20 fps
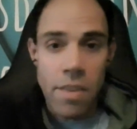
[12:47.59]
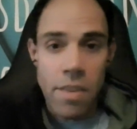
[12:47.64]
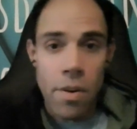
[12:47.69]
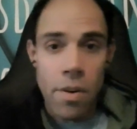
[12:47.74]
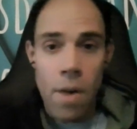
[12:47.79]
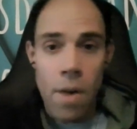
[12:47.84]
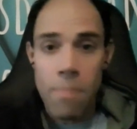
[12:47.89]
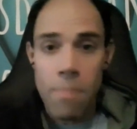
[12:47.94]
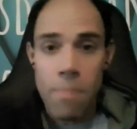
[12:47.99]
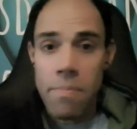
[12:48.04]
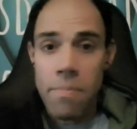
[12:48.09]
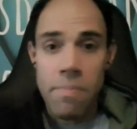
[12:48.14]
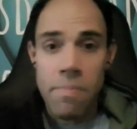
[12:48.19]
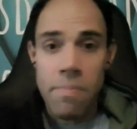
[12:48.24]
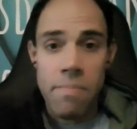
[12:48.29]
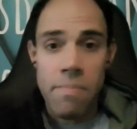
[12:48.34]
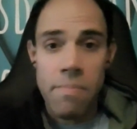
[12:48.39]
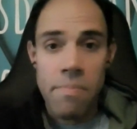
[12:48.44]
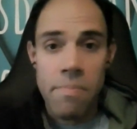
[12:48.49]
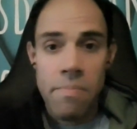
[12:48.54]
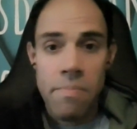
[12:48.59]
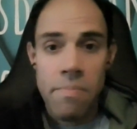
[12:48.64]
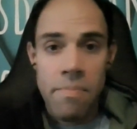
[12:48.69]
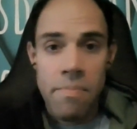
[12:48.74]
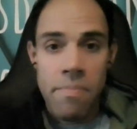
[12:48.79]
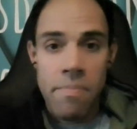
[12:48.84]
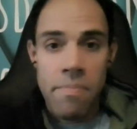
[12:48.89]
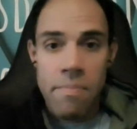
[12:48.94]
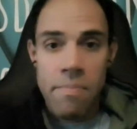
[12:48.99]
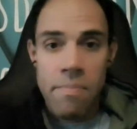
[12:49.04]
I'm
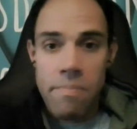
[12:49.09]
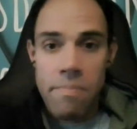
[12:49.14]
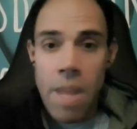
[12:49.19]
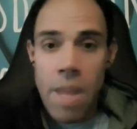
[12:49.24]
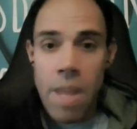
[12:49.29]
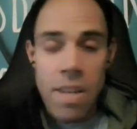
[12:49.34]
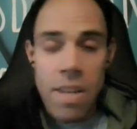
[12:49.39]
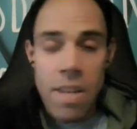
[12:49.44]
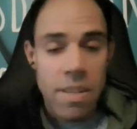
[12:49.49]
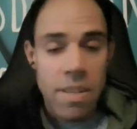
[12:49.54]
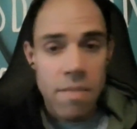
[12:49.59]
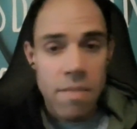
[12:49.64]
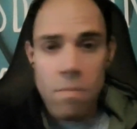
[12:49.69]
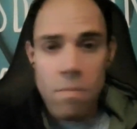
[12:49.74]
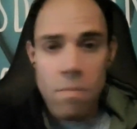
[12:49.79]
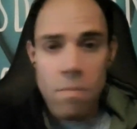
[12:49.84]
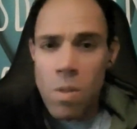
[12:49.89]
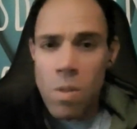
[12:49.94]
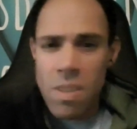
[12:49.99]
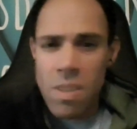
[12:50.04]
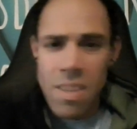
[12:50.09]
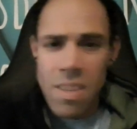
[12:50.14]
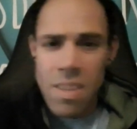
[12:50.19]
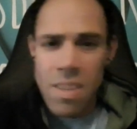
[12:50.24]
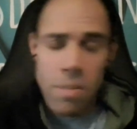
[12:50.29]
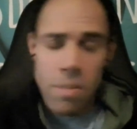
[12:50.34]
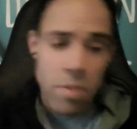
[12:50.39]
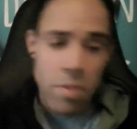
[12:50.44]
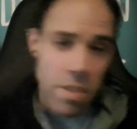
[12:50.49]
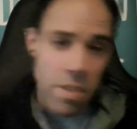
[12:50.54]
not really
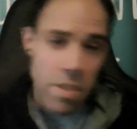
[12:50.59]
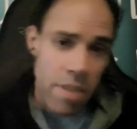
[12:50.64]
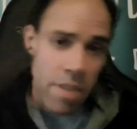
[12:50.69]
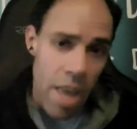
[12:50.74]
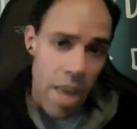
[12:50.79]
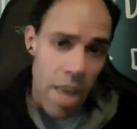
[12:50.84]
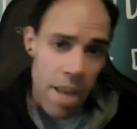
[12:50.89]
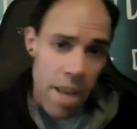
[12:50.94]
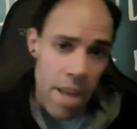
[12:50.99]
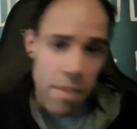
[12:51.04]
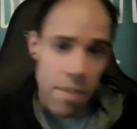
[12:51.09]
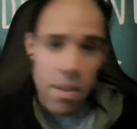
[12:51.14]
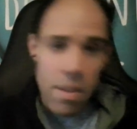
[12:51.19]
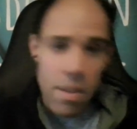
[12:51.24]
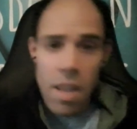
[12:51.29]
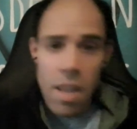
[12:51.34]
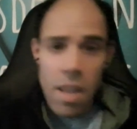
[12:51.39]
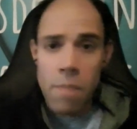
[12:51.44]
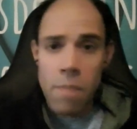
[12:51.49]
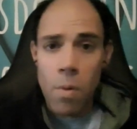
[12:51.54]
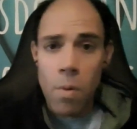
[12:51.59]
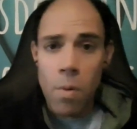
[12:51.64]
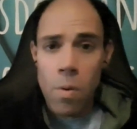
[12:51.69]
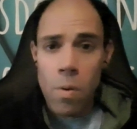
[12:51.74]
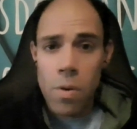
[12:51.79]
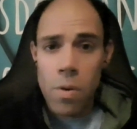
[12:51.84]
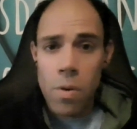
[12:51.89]
interested in that anymore.